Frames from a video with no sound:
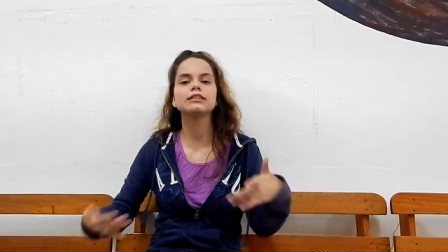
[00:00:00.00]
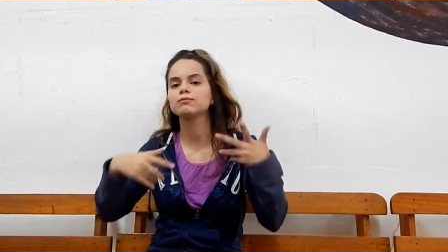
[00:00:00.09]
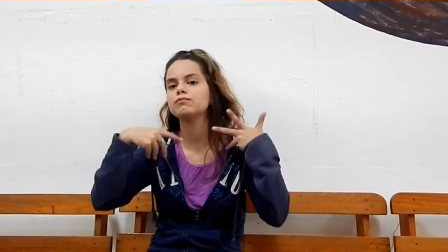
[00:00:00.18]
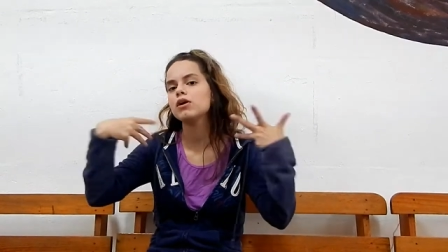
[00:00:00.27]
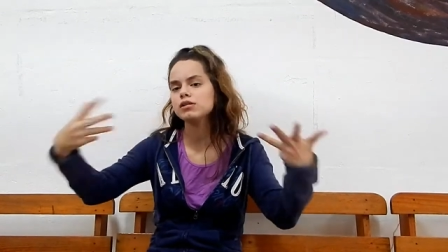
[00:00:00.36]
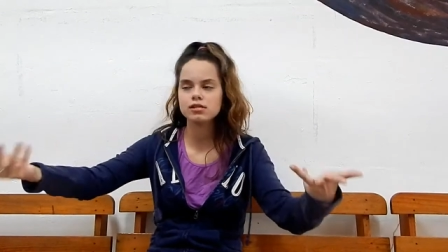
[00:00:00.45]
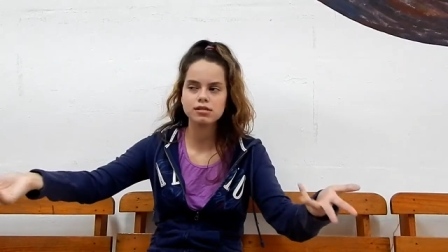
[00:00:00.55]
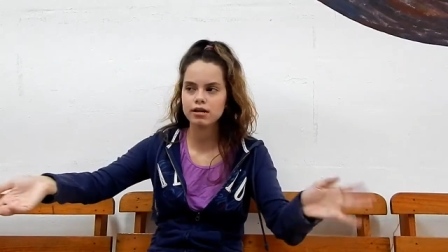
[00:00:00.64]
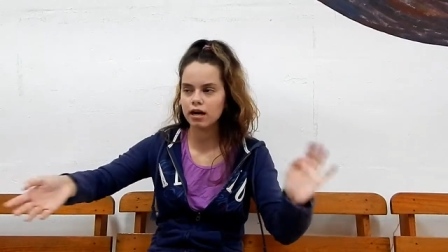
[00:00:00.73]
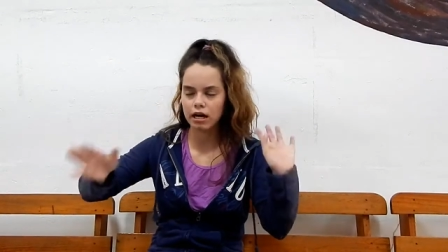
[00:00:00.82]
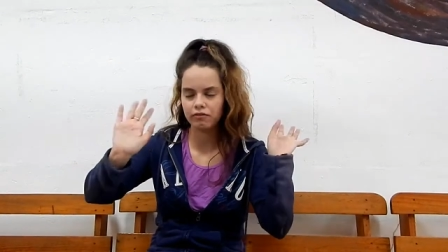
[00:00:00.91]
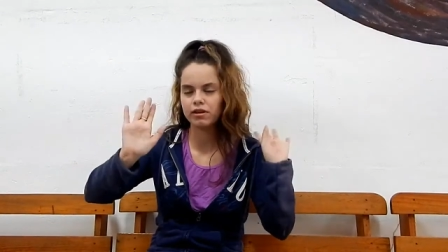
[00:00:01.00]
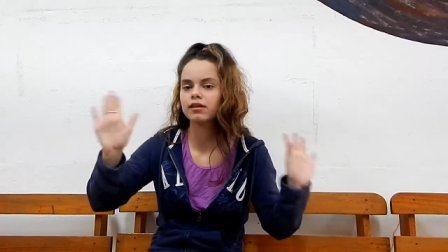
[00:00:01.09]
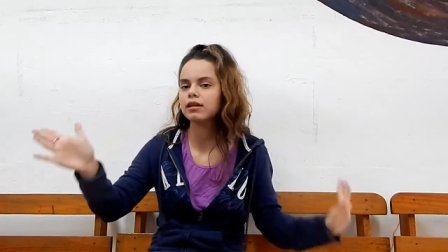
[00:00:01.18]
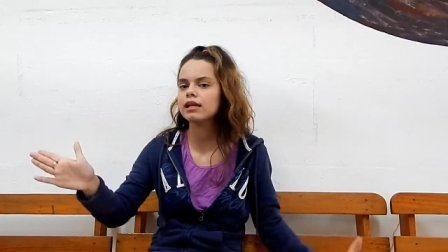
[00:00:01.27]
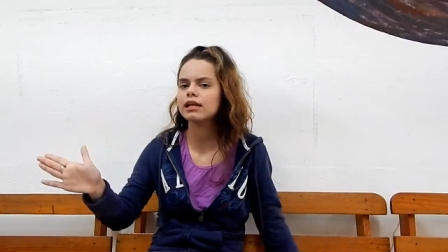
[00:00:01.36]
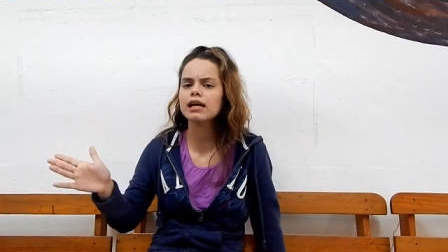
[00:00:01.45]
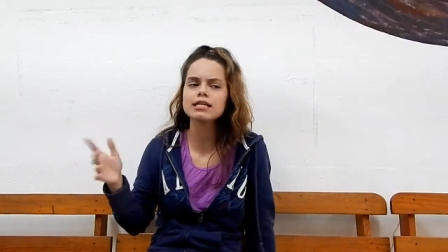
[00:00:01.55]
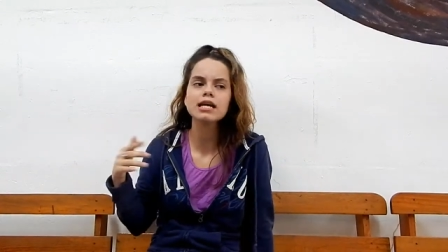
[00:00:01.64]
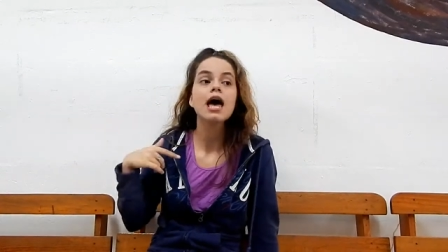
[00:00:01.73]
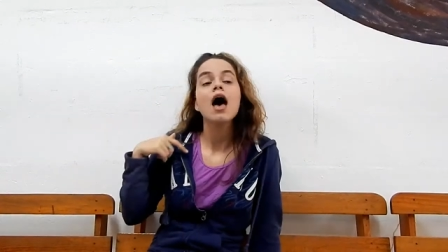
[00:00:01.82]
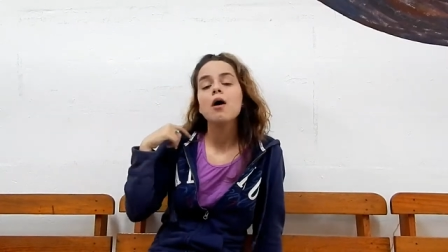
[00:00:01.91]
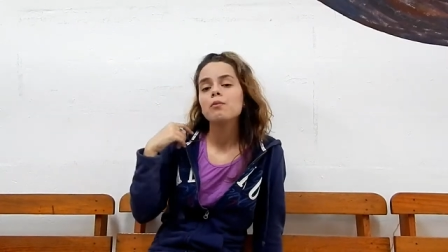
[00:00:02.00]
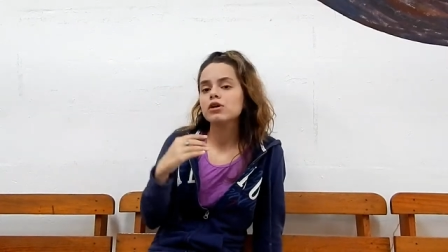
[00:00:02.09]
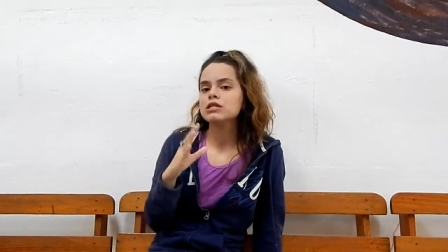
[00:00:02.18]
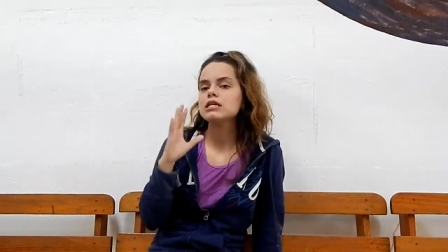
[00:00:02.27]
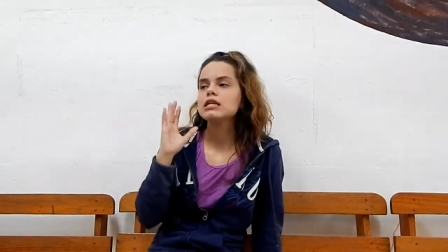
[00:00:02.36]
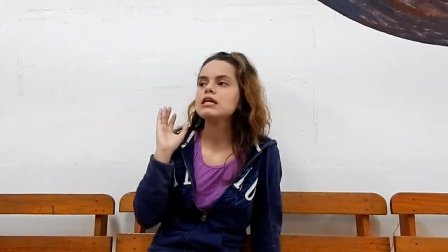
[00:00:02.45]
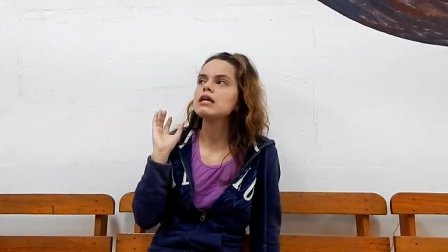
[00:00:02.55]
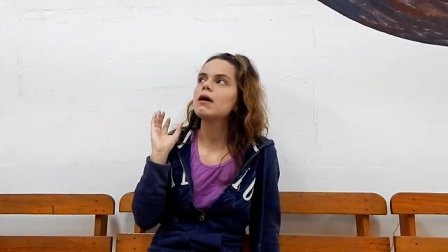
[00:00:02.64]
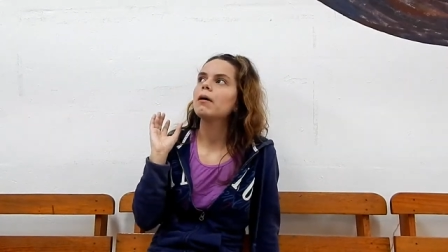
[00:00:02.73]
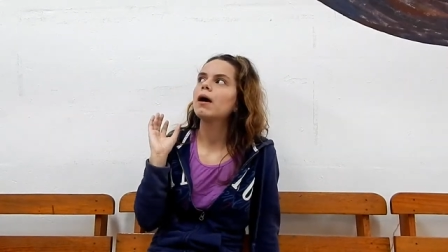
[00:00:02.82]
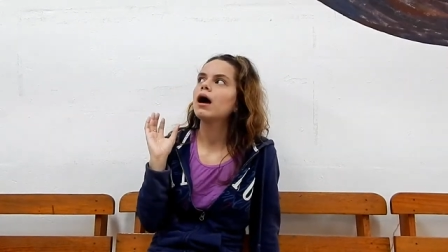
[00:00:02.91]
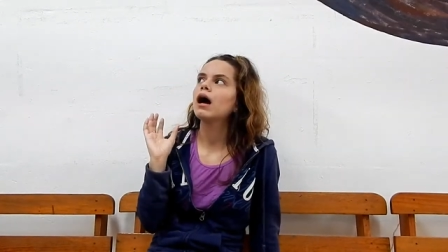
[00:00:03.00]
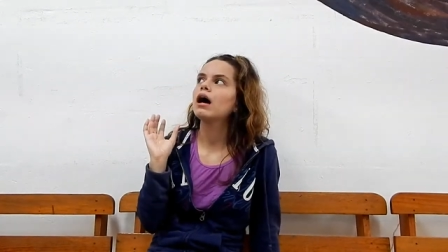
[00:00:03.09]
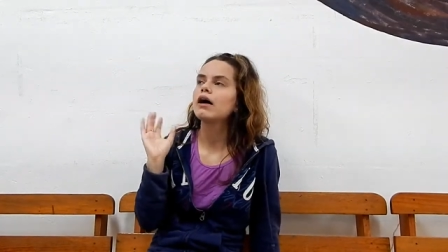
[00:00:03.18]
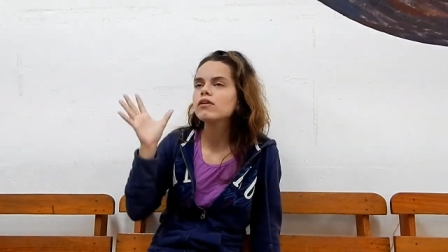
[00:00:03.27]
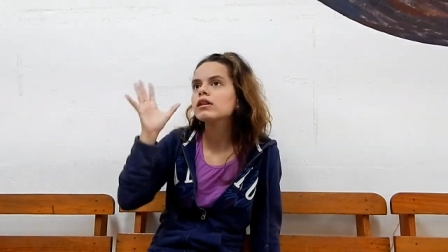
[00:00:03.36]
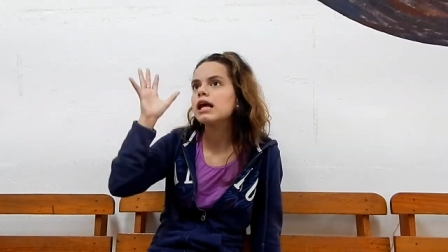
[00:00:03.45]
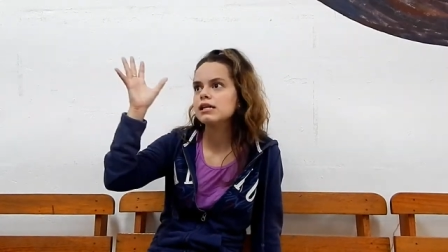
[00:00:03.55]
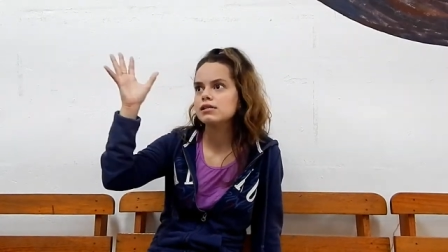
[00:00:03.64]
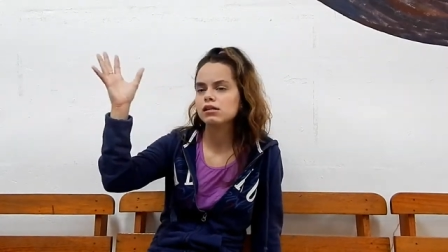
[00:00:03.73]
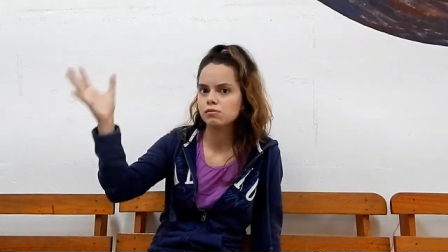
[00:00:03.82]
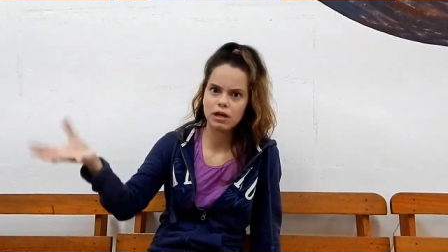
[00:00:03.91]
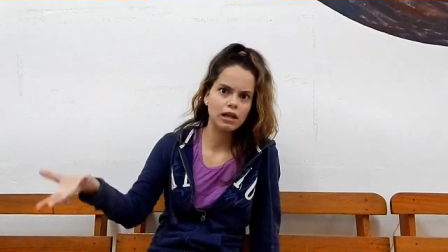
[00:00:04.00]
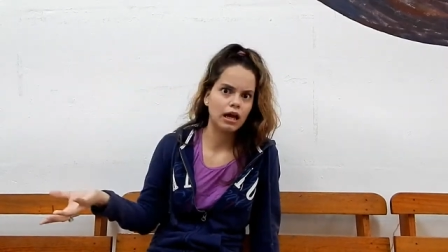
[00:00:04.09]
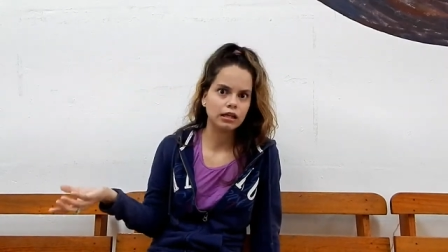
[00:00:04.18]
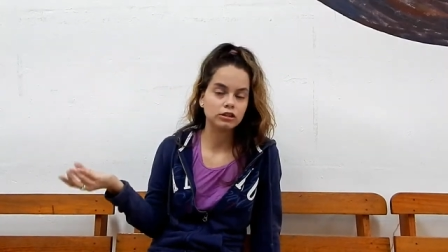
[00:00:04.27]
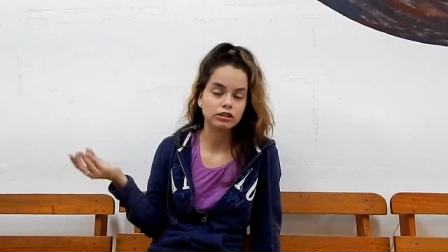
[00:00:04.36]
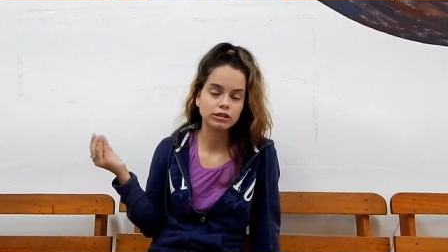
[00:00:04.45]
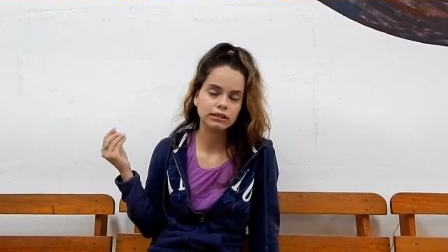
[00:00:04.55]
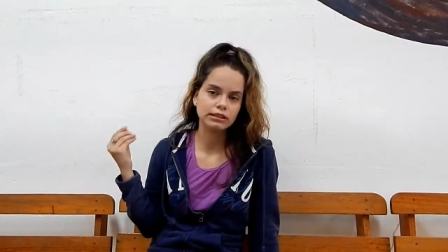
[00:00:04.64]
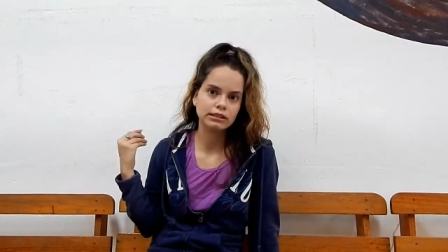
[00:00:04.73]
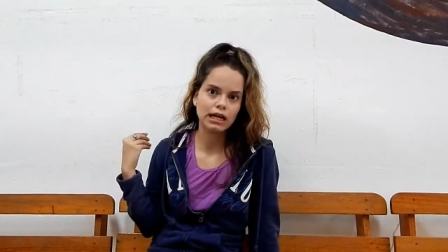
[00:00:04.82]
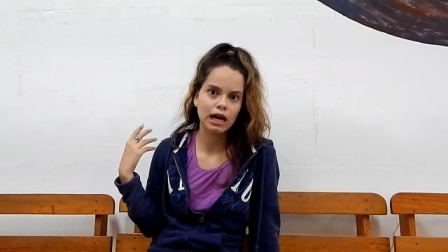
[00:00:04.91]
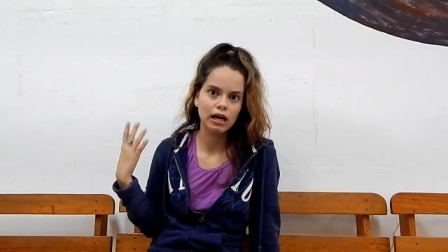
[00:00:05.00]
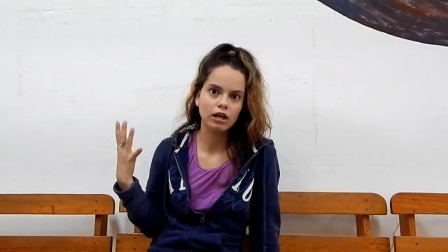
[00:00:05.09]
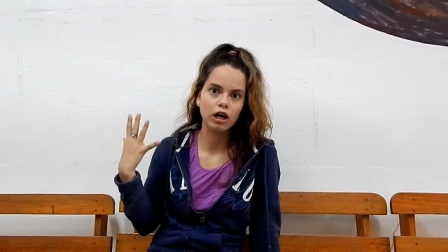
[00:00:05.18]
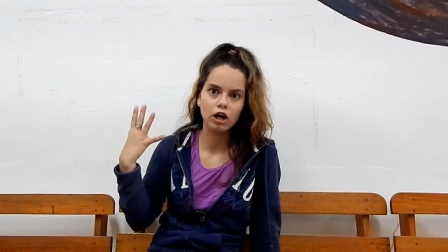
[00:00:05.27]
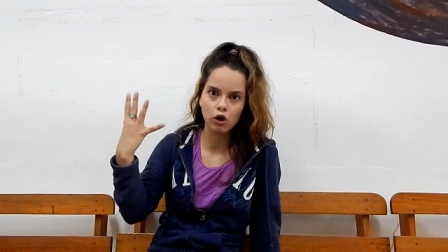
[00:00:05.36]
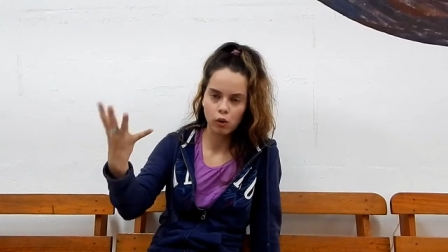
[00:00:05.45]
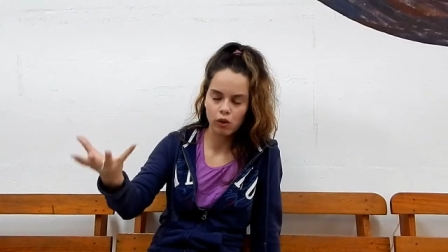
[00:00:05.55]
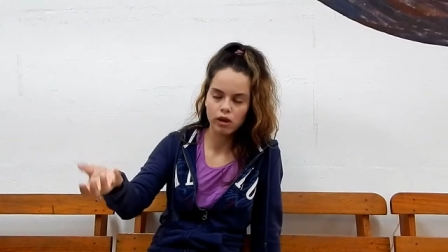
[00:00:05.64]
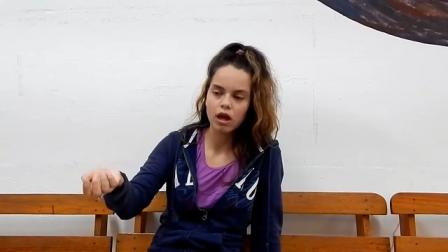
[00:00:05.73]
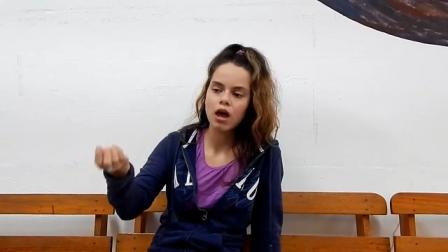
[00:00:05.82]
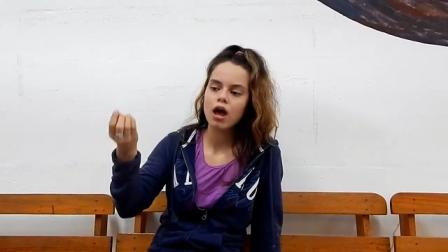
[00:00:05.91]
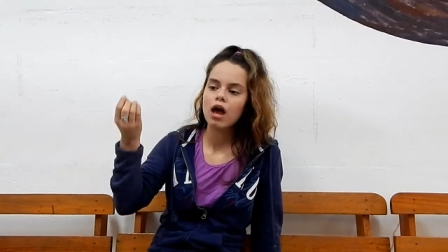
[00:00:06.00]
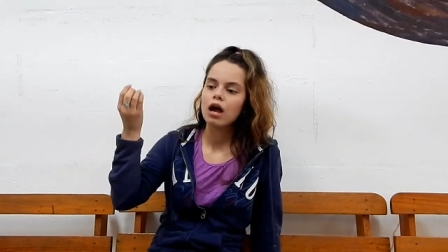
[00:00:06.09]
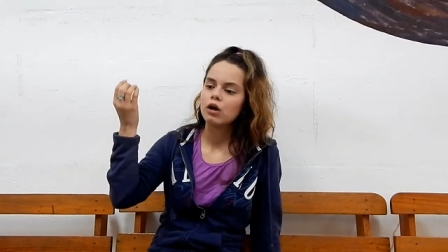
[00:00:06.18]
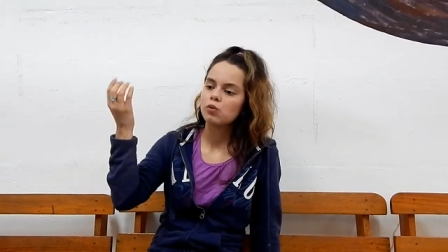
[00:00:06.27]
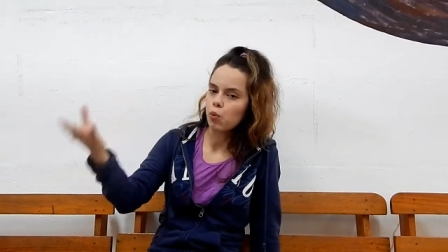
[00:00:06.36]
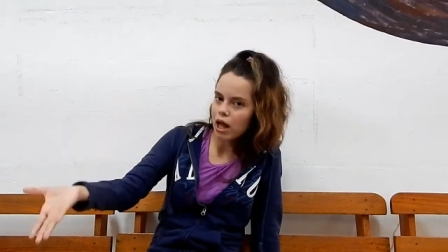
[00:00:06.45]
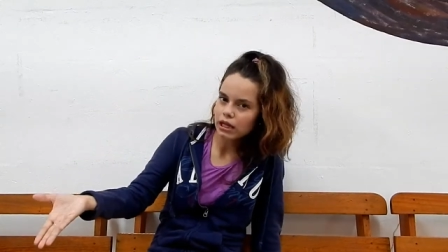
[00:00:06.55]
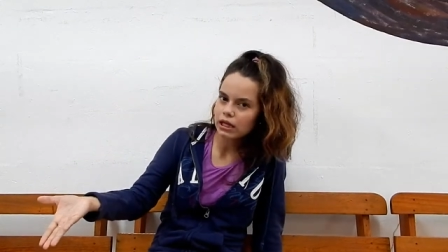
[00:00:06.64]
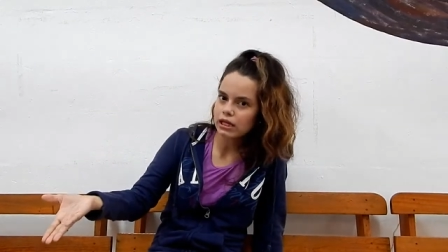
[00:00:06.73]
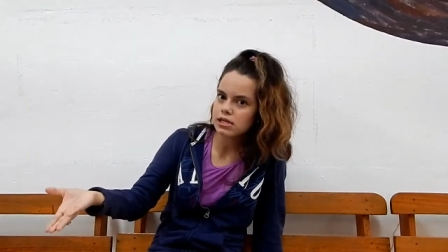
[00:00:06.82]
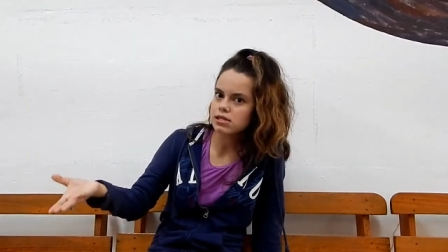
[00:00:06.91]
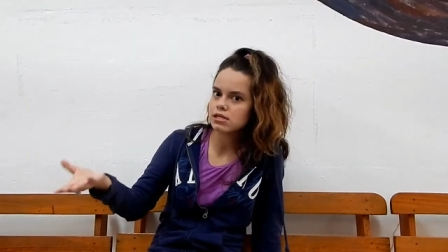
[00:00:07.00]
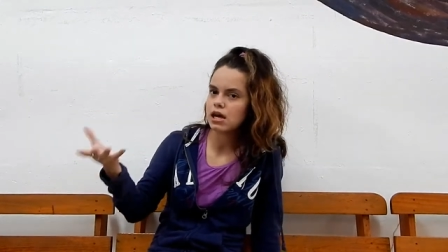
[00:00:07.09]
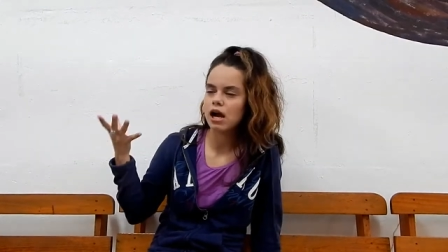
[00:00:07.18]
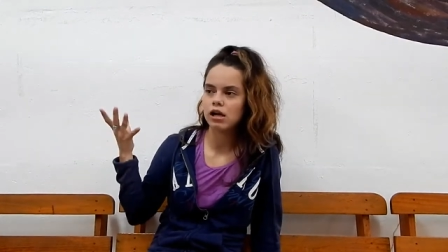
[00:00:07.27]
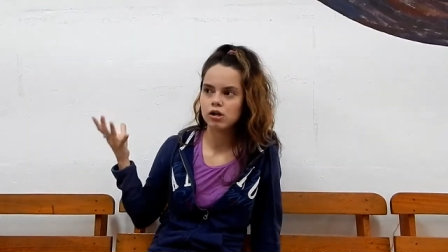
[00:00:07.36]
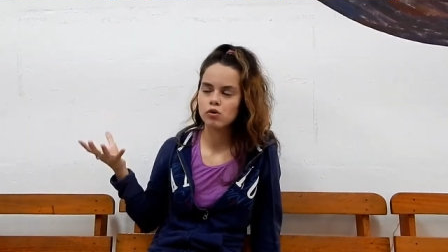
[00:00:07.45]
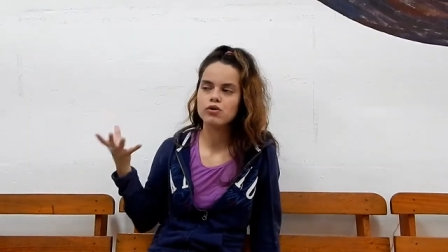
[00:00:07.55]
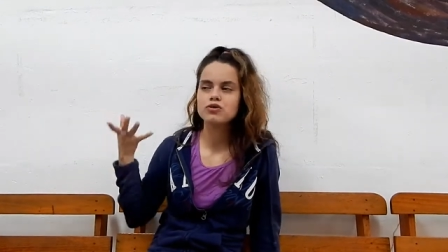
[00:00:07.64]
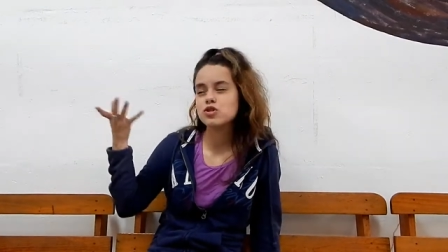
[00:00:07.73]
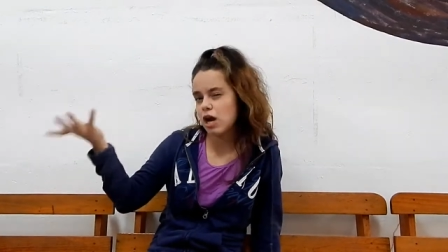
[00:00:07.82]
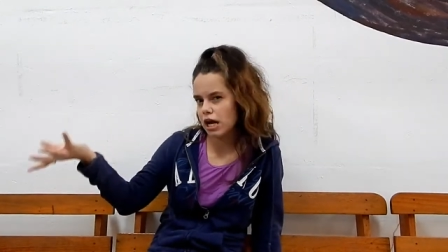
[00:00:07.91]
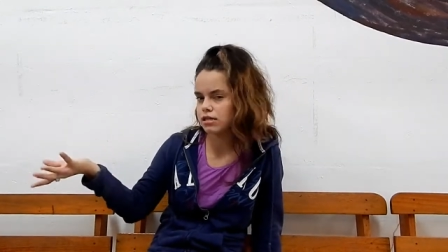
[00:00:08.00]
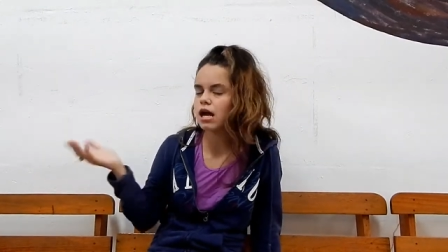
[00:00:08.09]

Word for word: monster and everything like that. But he idolizes Bella and just sees her good qualities, her good traits.